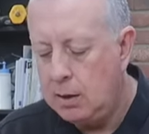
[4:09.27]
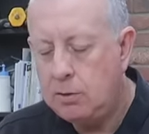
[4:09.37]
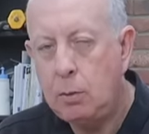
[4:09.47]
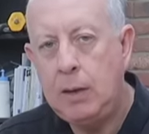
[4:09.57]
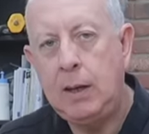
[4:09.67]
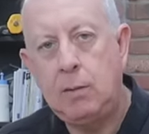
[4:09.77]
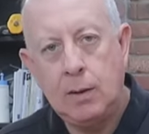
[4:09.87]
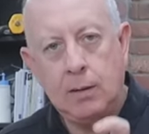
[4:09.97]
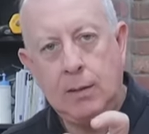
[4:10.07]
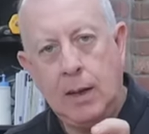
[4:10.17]
So we need
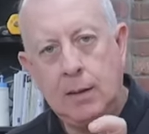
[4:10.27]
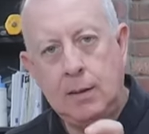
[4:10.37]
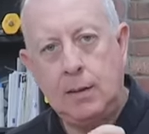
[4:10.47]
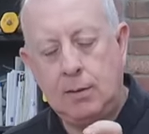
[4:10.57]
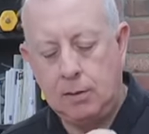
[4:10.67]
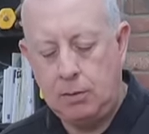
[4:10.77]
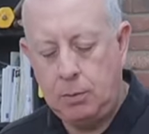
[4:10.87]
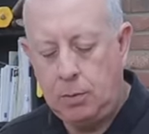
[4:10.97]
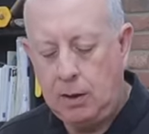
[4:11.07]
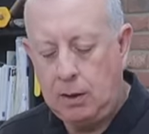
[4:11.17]
to understand the distance
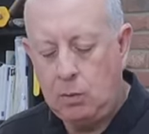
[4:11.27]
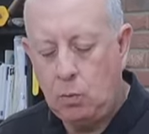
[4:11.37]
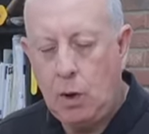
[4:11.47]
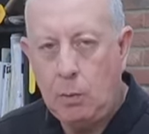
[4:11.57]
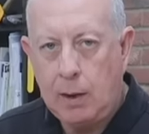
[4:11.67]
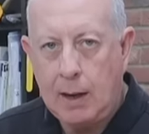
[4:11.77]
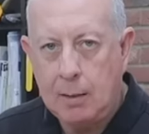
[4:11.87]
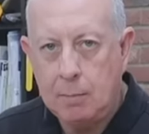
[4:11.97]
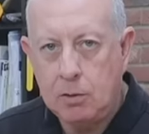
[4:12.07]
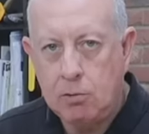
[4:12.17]
between where we
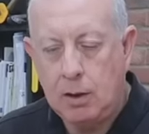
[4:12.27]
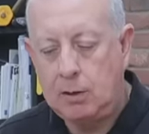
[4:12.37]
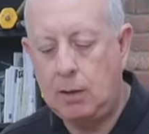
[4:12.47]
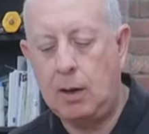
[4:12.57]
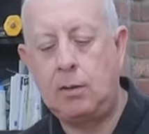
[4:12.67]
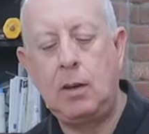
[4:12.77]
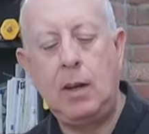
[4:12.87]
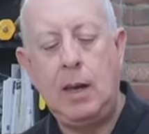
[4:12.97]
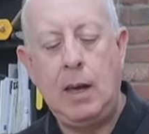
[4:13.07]
clamp the straight edge